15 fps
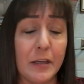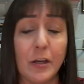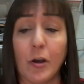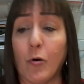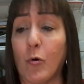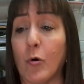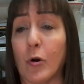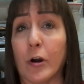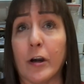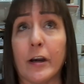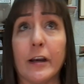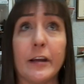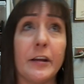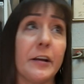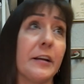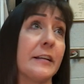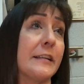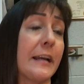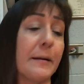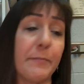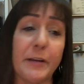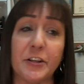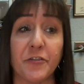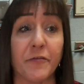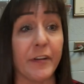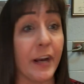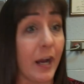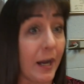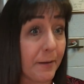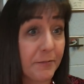or you're going to take a picture of
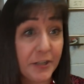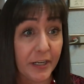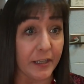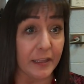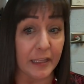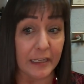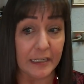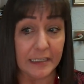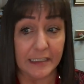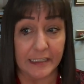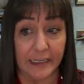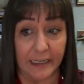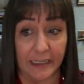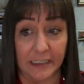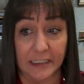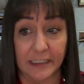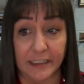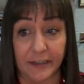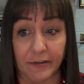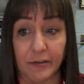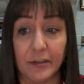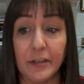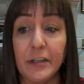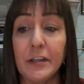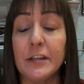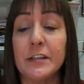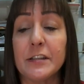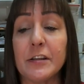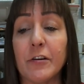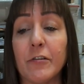an object that is sitting still.
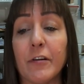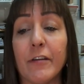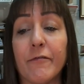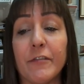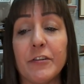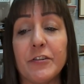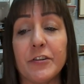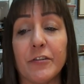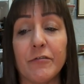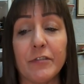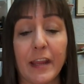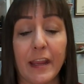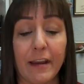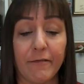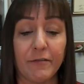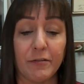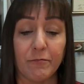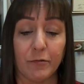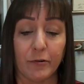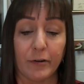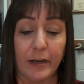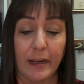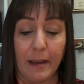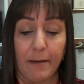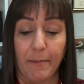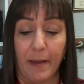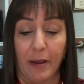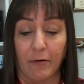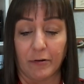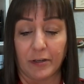So if you don't have to worry
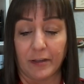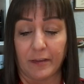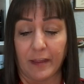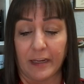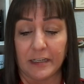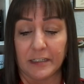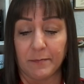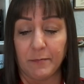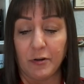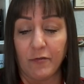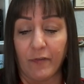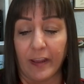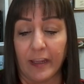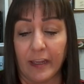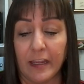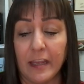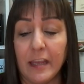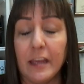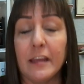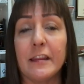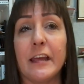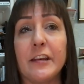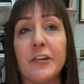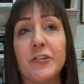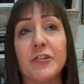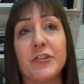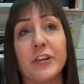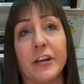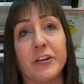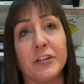about things moving, then your
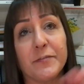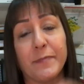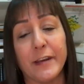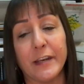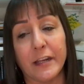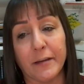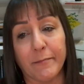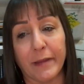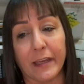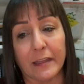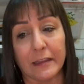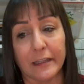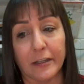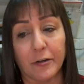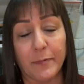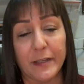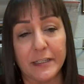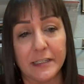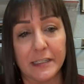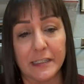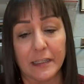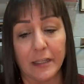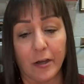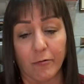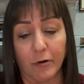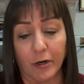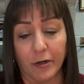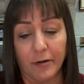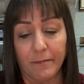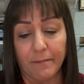shutter speed can be a little bit
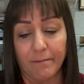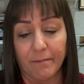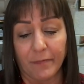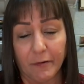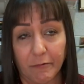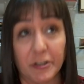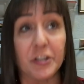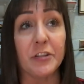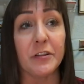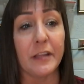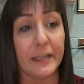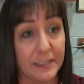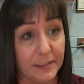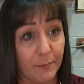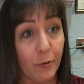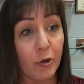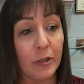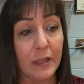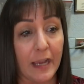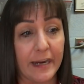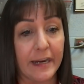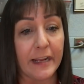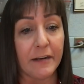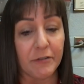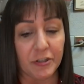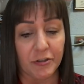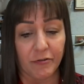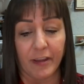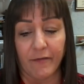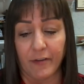slower, which lets more light in,
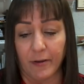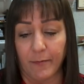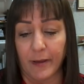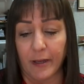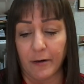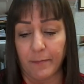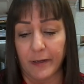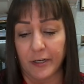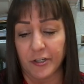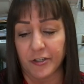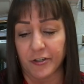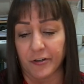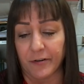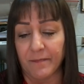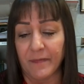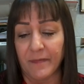which will give you a better picture.